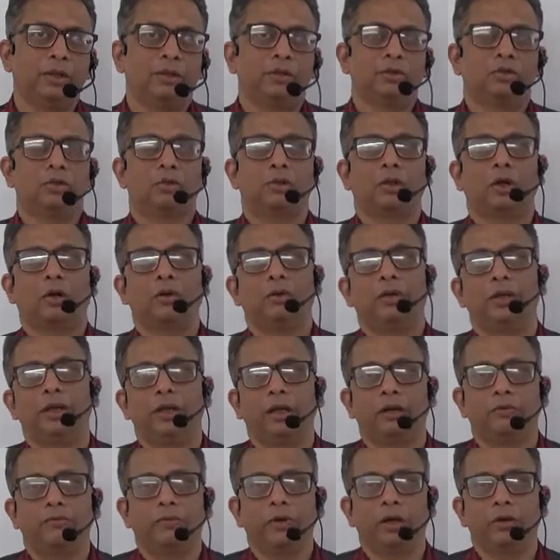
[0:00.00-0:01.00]
So now
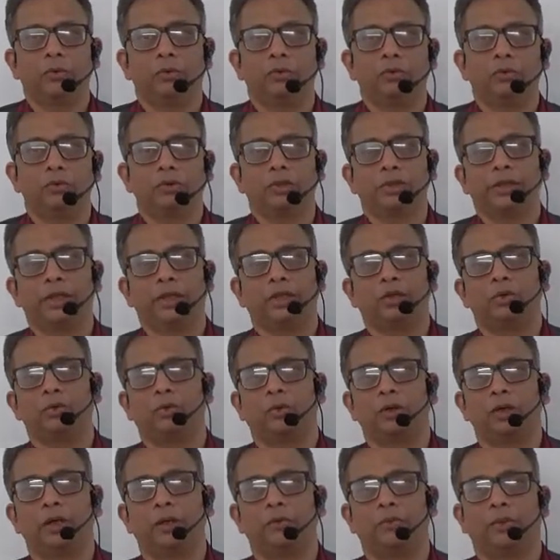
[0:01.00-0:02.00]
here we are going to stick to
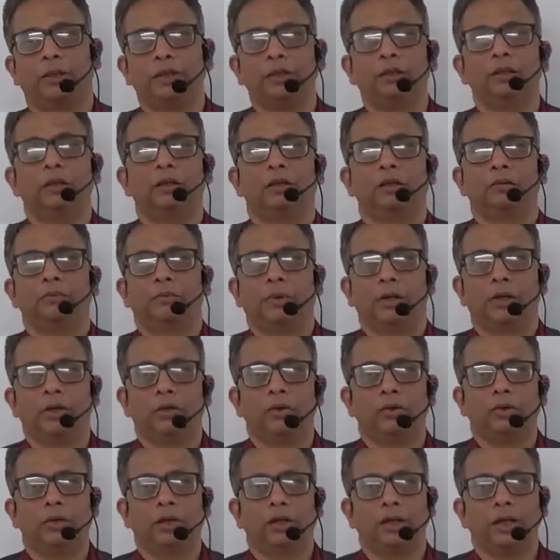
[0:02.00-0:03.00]
only one
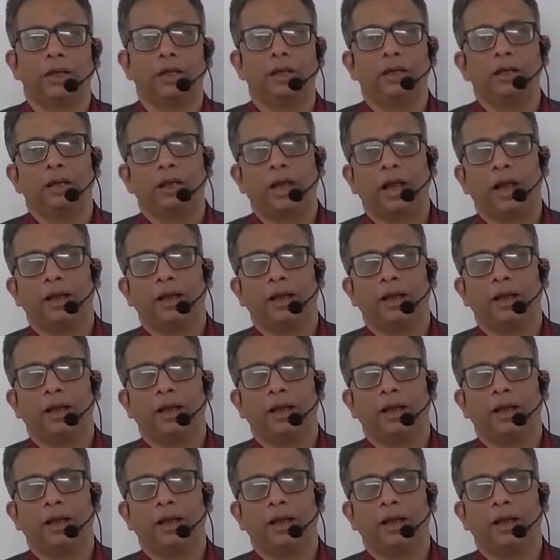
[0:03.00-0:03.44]
particular ray,